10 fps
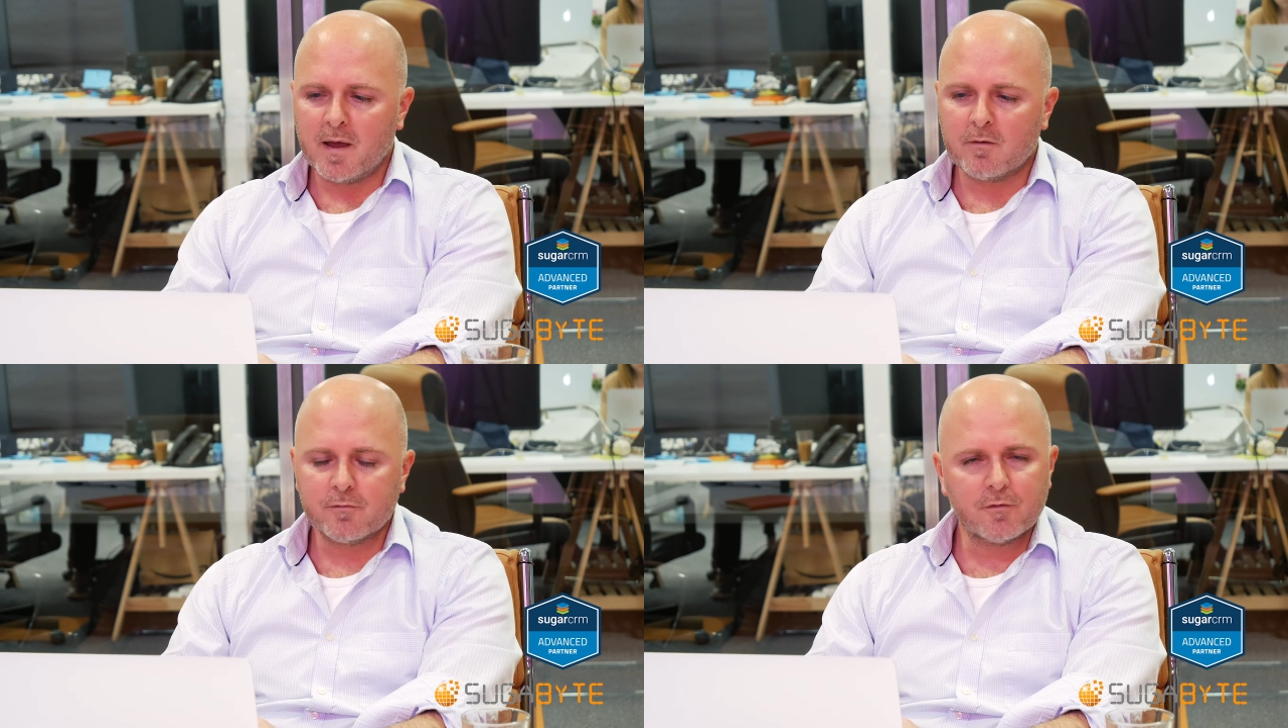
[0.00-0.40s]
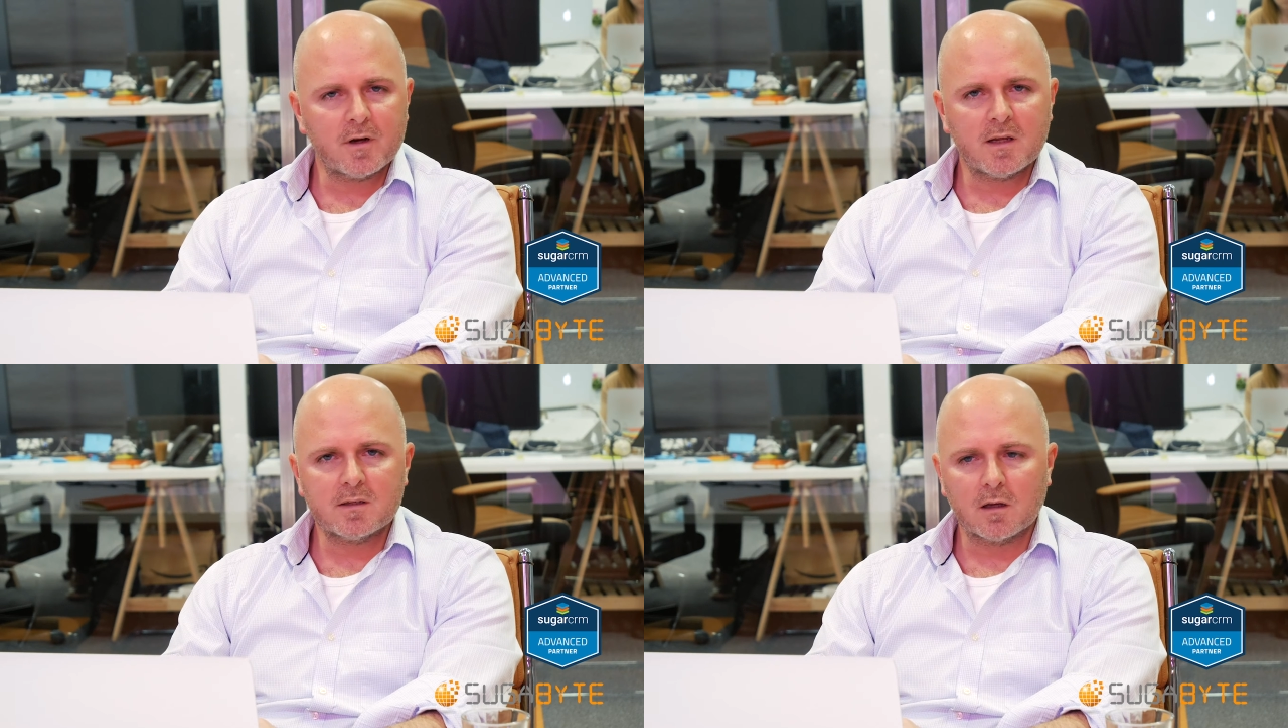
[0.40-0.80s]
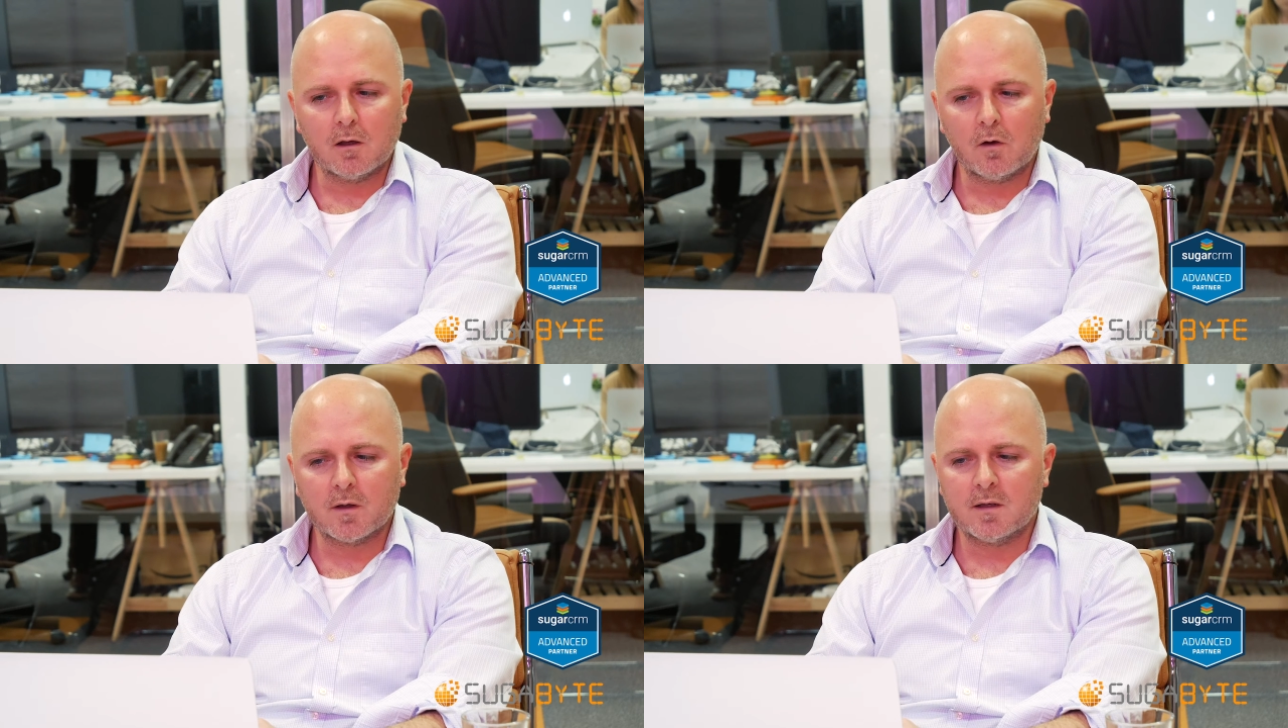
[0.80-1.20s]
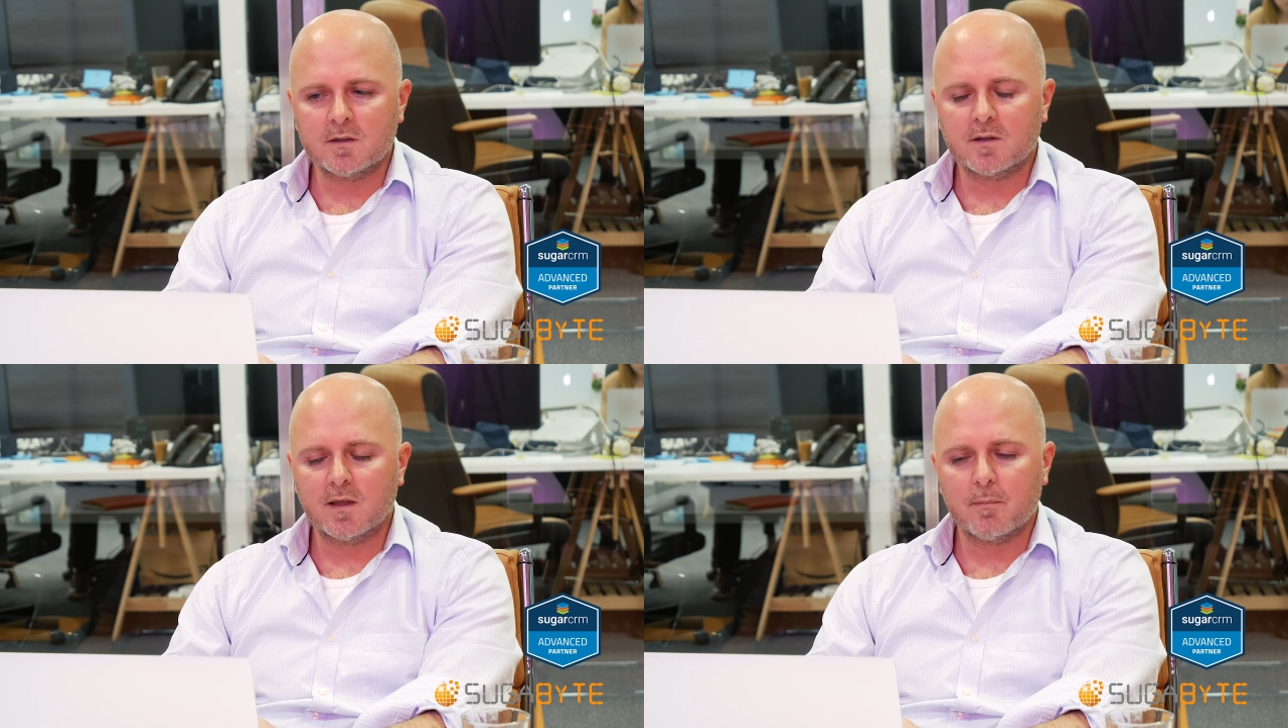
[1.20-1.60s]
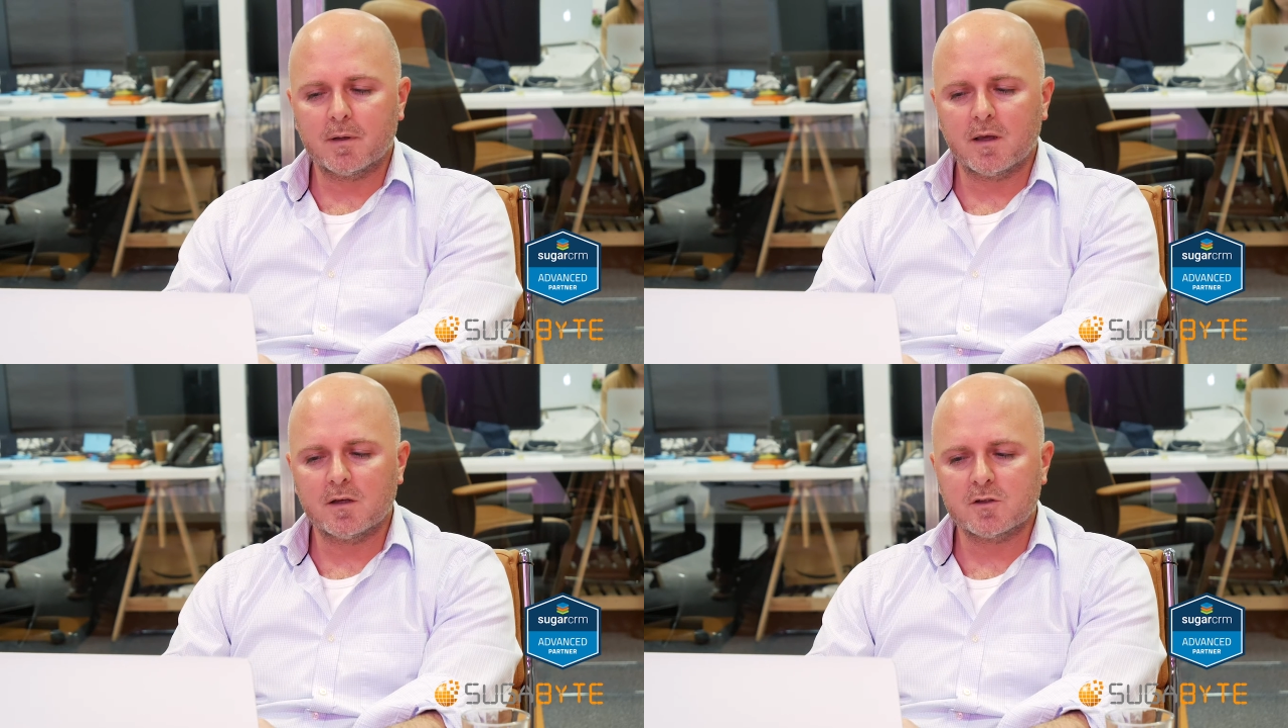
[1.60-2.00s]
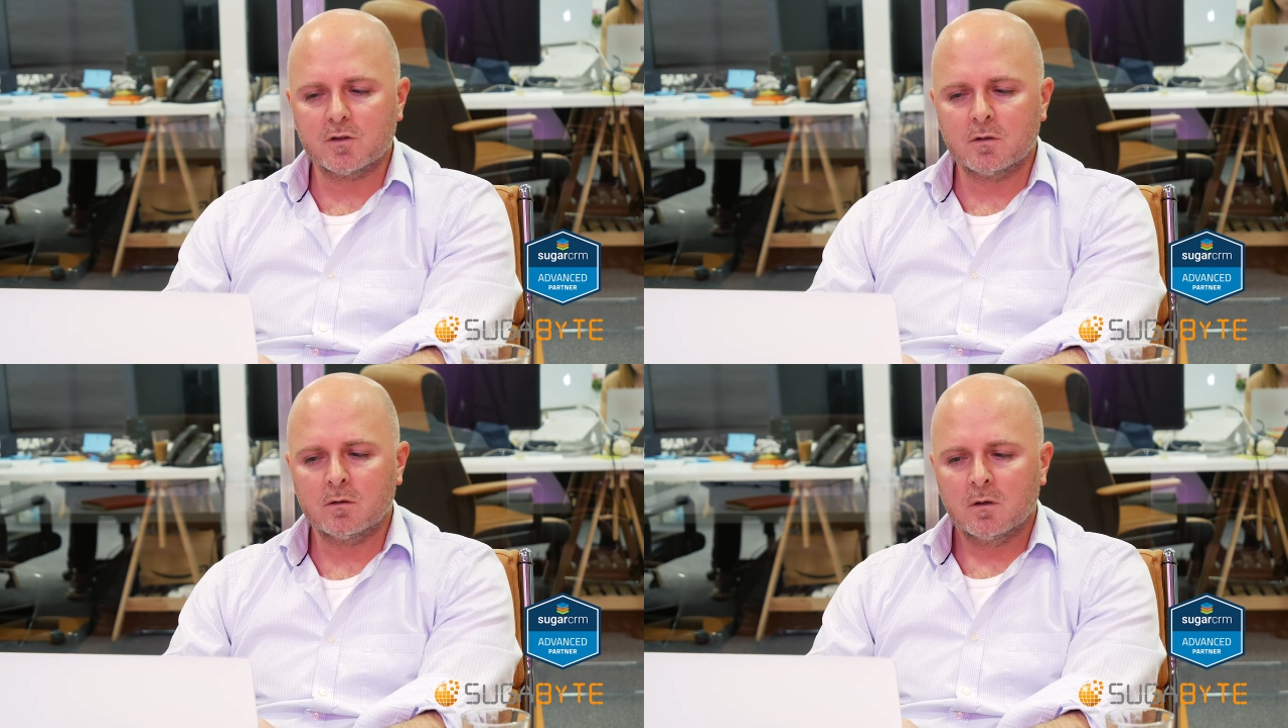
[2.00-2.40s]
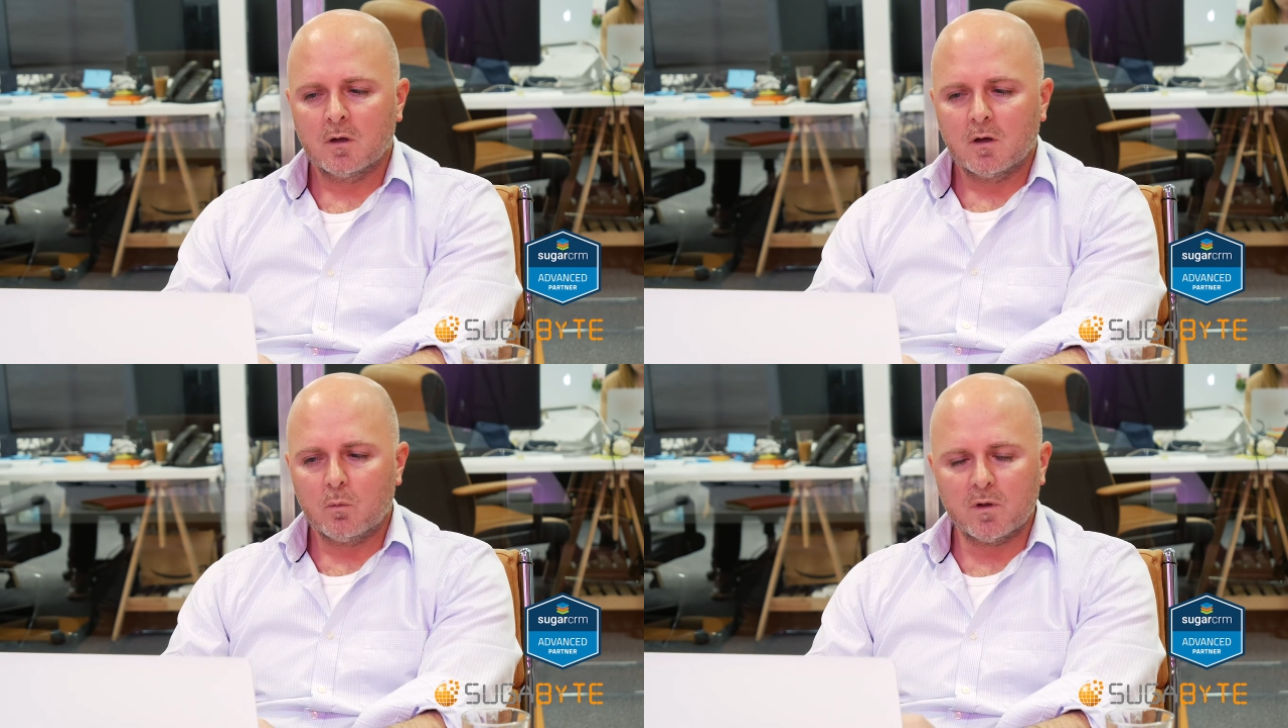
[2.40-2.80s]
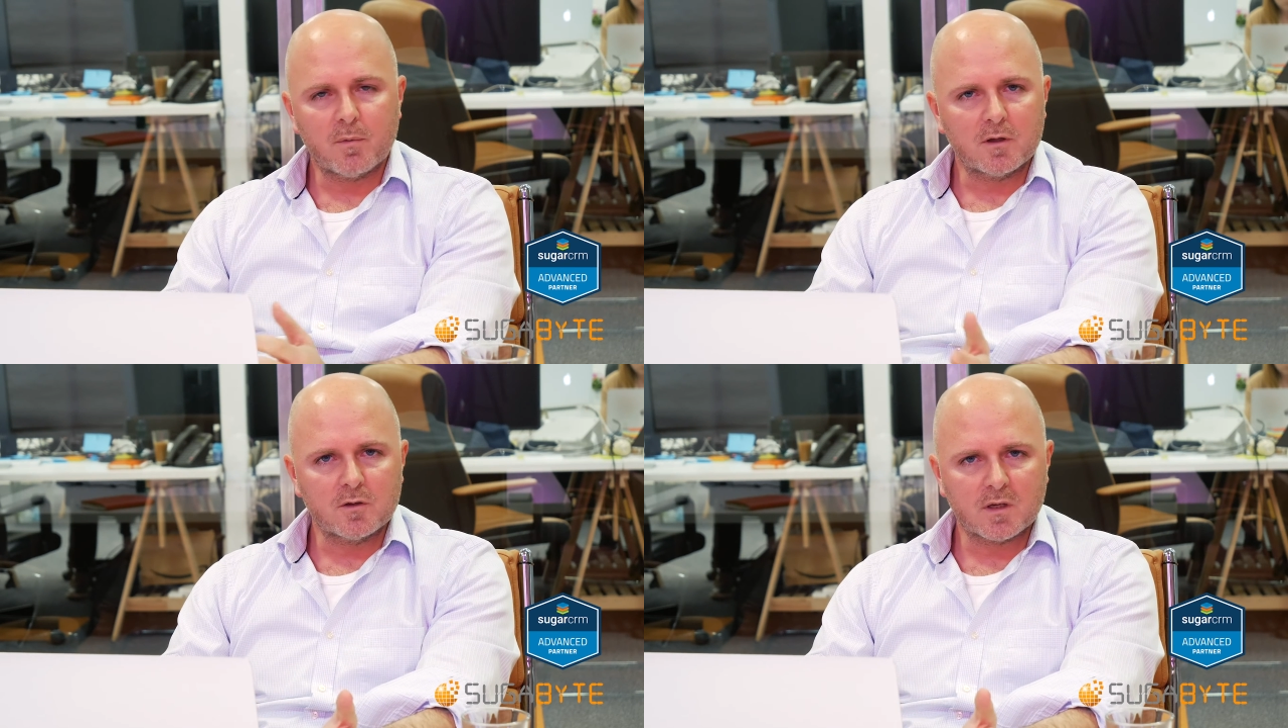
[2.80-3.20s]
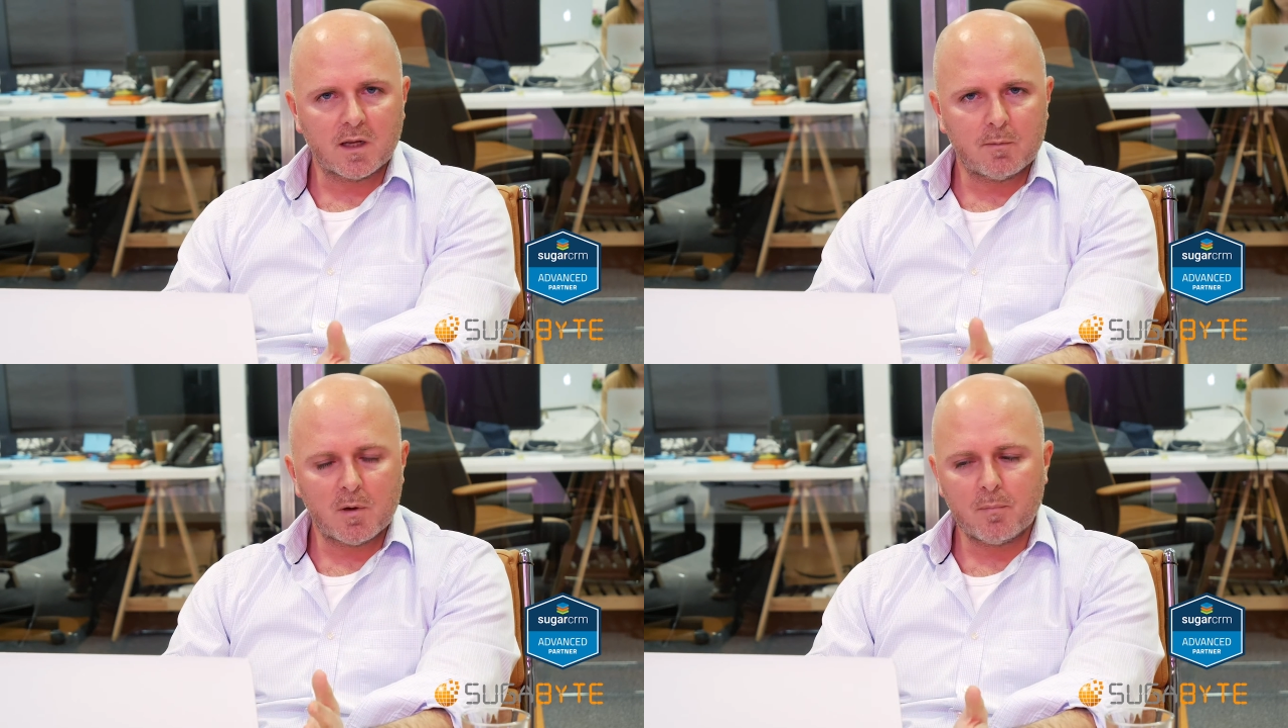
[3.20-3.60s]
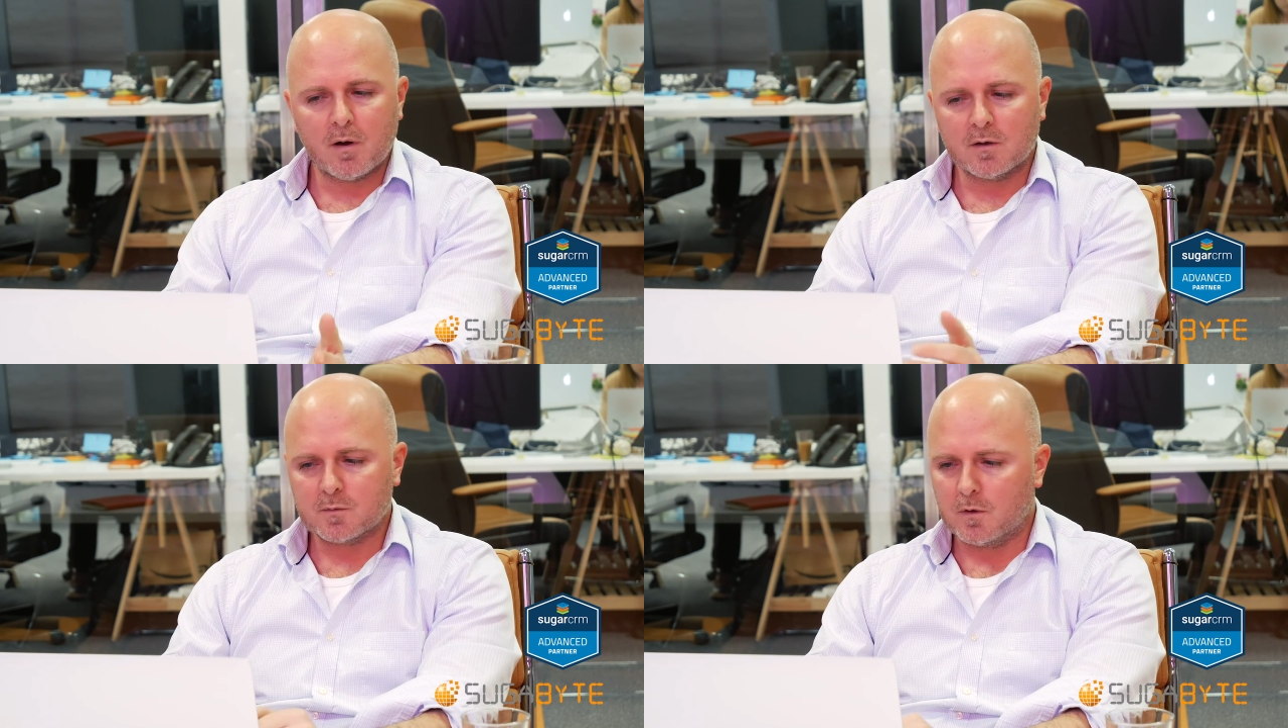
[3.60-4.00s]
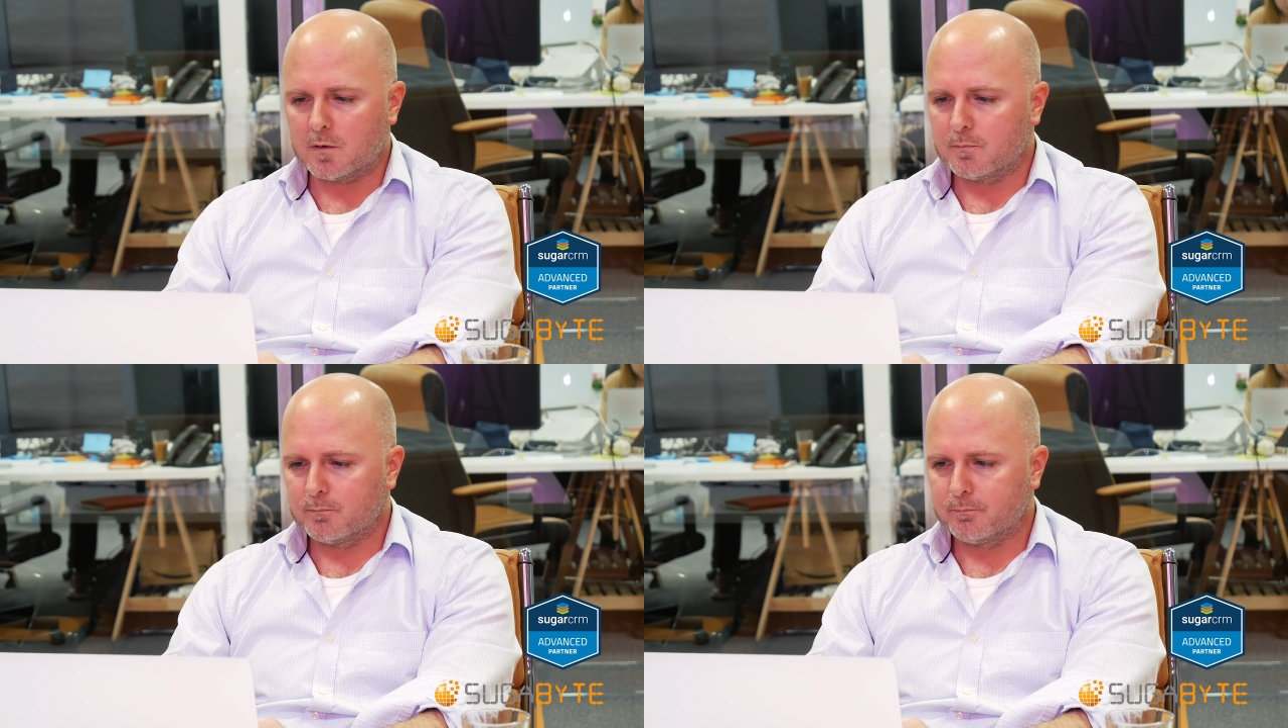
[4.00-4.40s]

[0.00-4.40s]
now free to log into the application with my username and password.